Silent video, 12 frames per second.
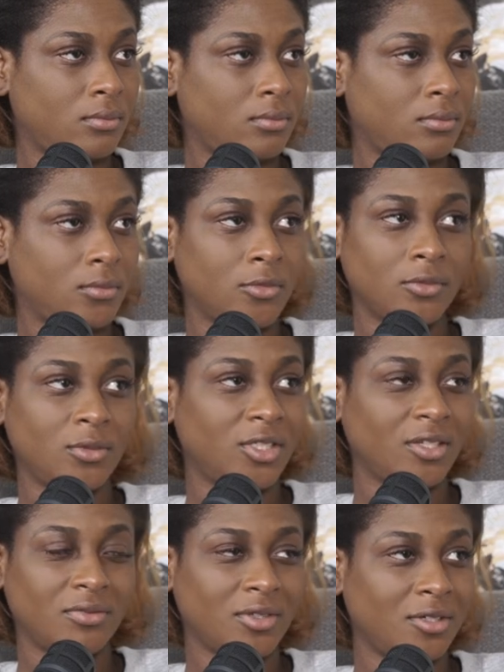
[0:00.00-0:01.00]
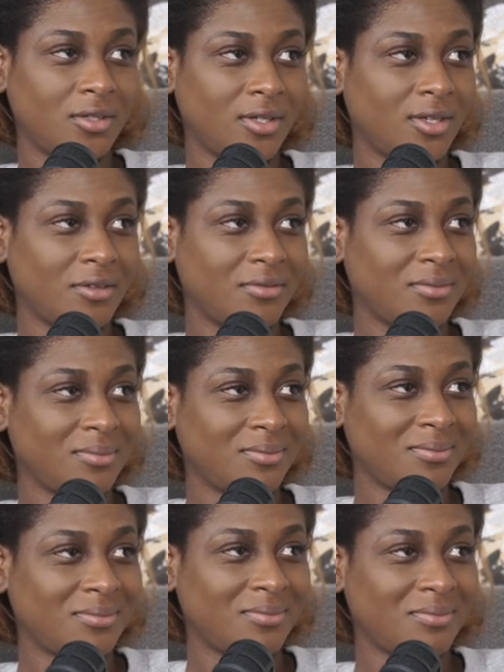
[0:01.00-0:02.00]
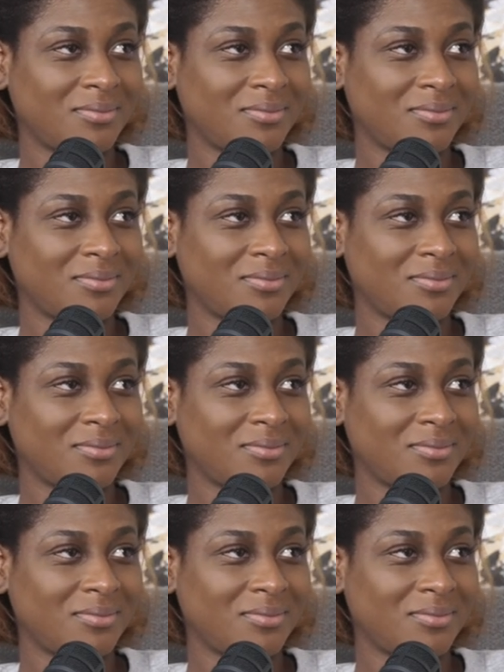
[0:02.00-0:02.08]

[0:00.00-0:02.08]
But we definitely couldn't have. I'm